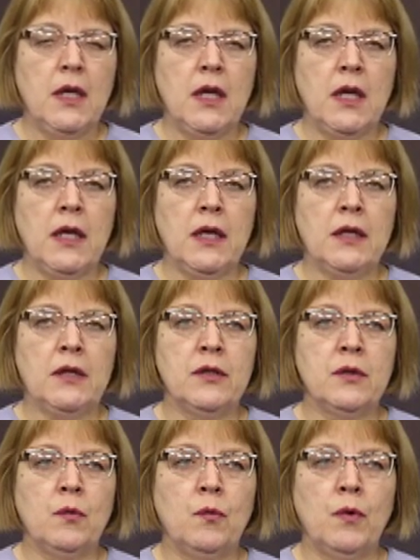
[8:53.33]
And
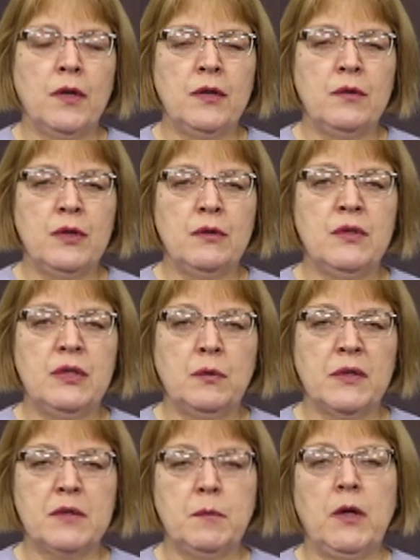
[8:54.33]
what you do is you
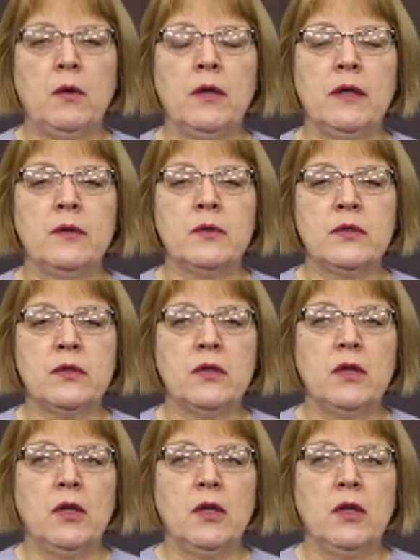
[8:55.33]
experience